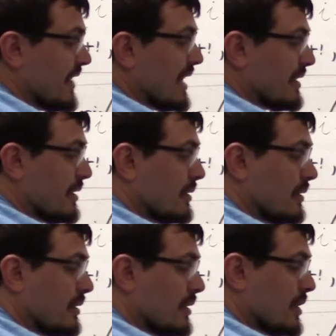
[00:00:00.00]
value.
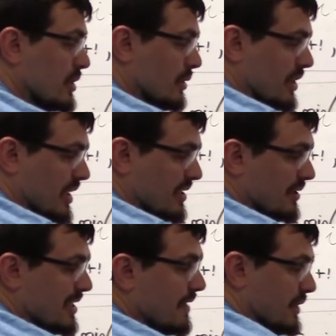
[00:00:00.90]
So these
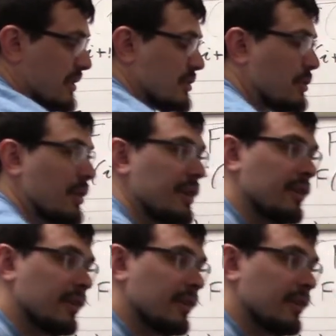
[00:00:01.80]
are safe to destroy.